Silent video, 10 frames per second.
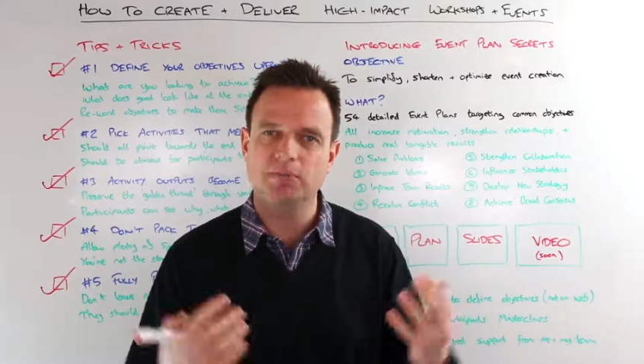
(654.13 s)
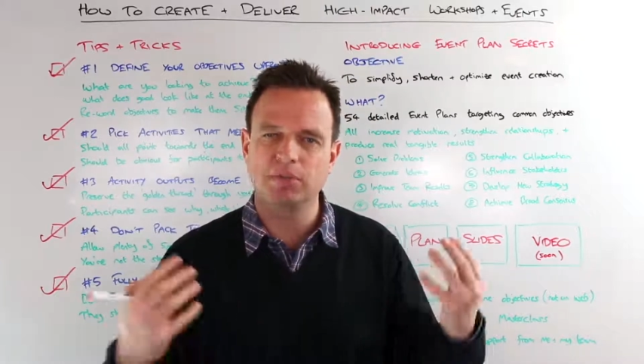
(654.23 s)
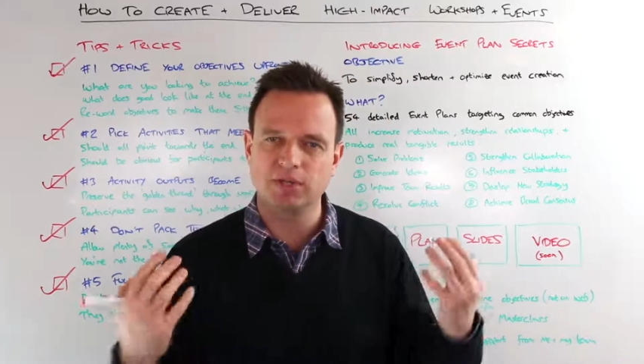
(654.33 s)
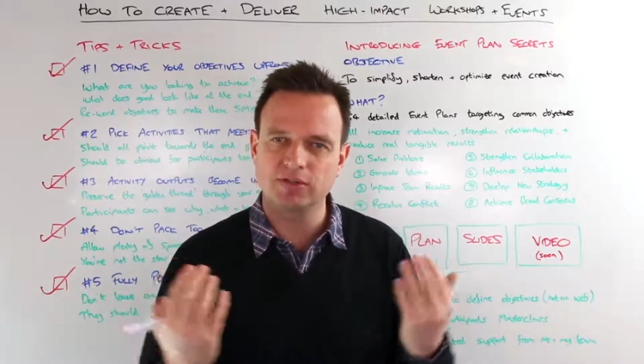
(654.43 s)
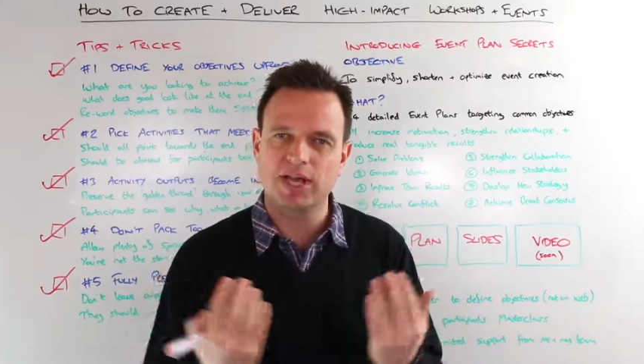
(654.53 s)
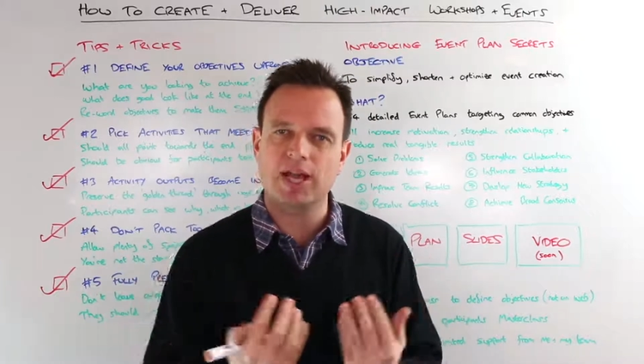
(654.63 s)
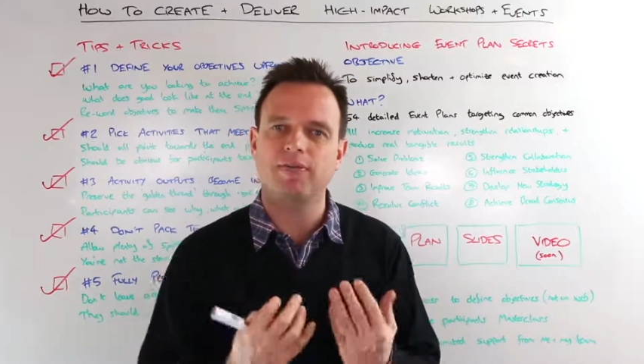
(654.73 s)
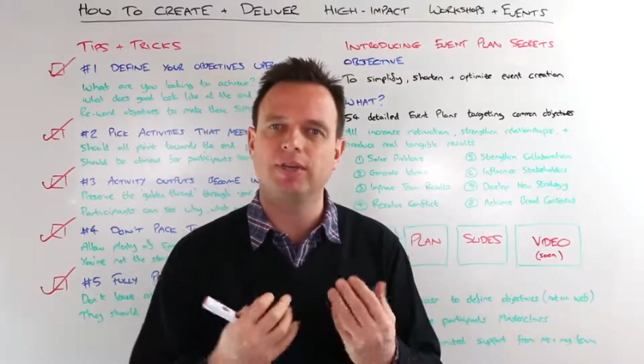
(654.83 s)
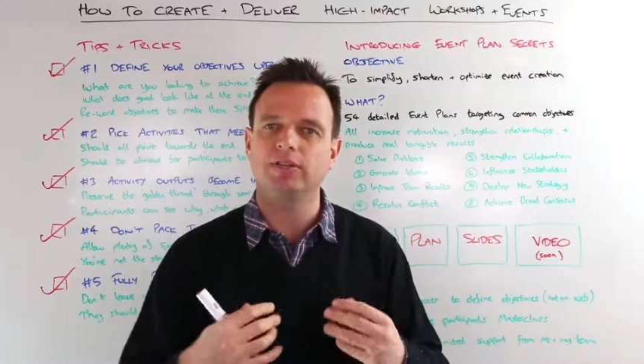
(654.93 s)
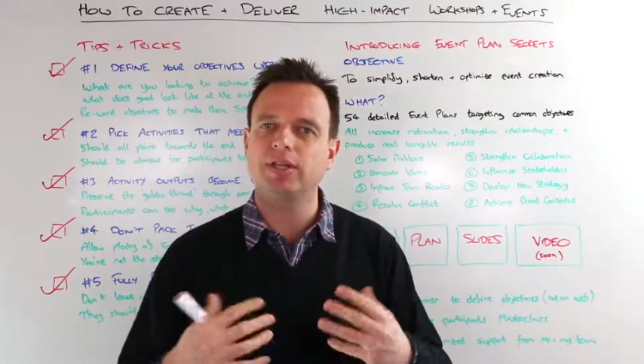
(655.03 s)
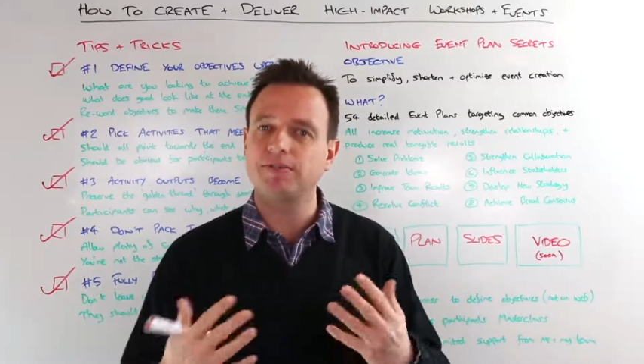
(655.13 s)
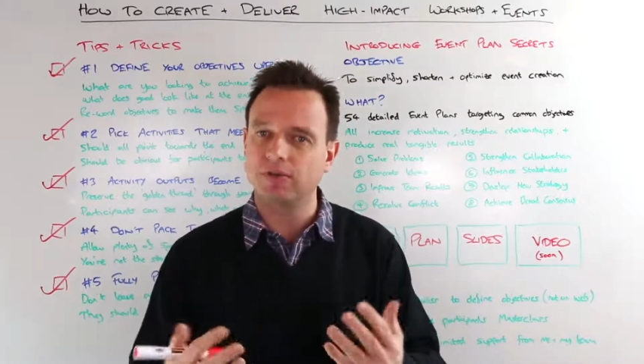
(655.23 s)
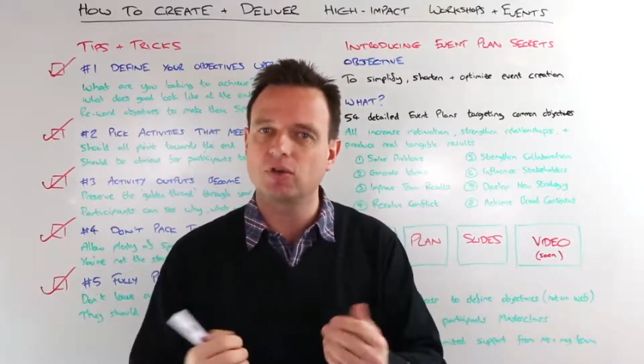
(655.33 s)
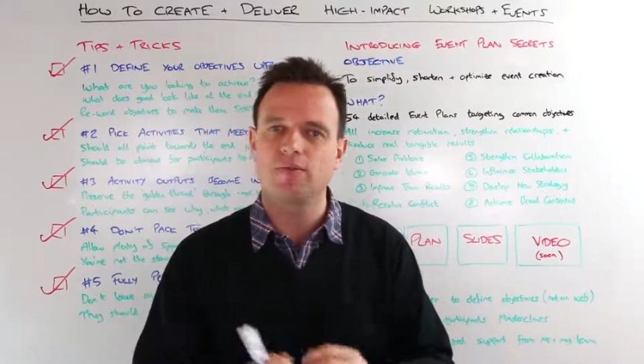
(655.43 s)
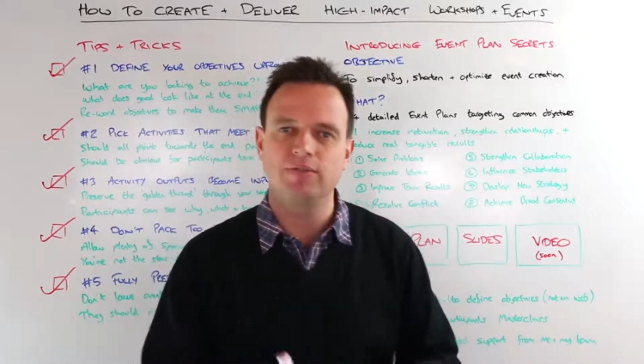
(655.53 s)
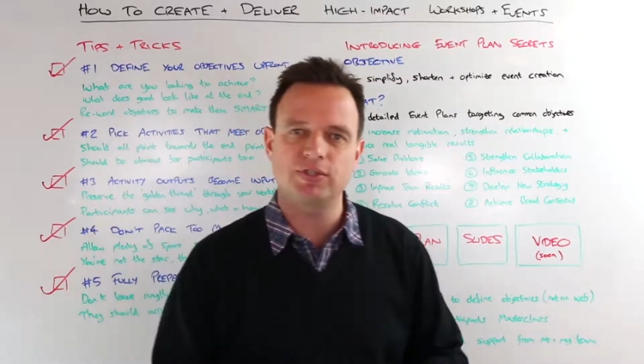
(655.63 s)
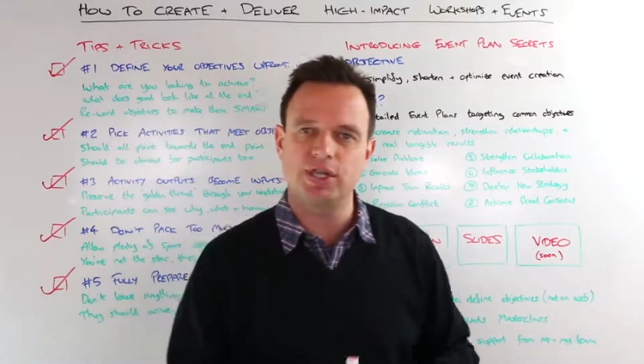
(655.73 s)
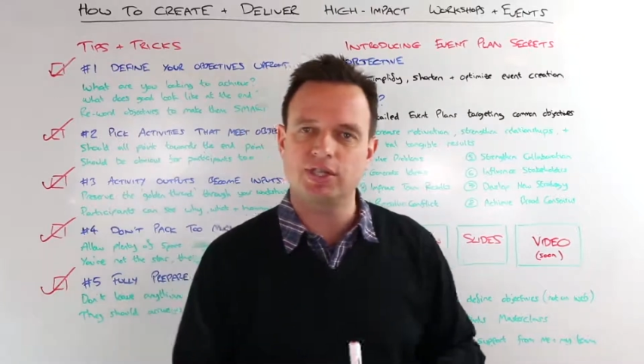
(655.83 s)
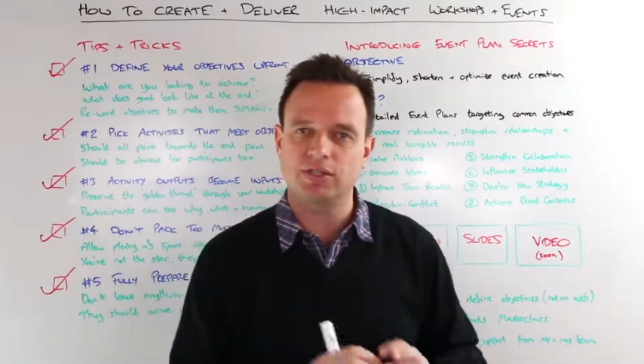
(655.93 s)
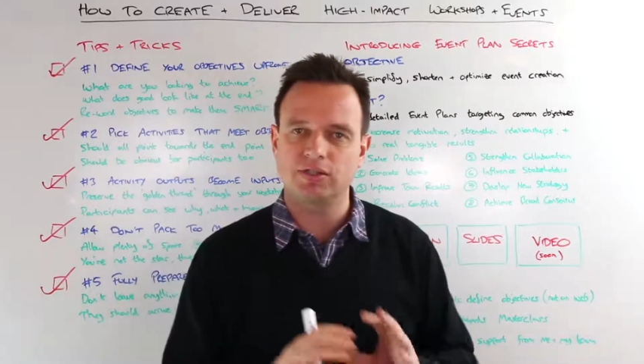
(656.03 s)
them because they're having different
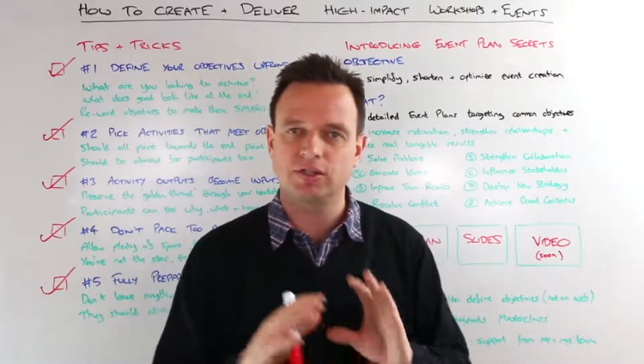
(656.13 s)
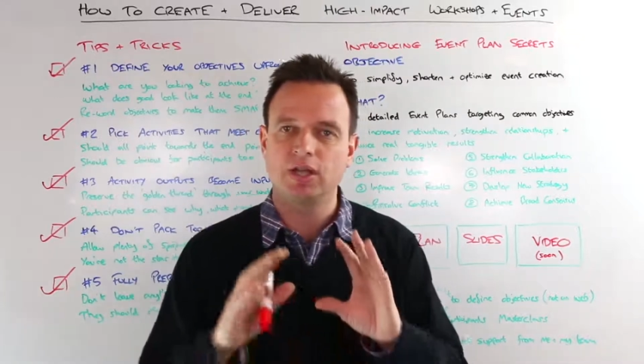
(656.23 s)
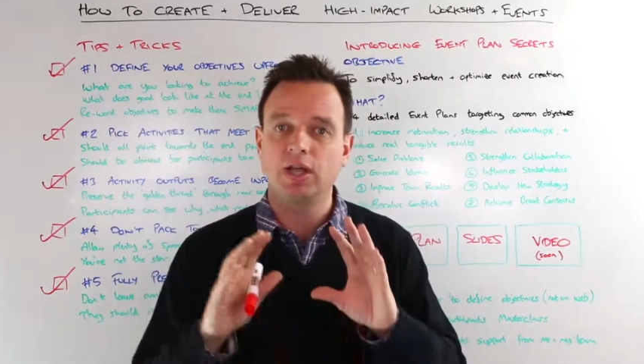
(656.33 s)
conversations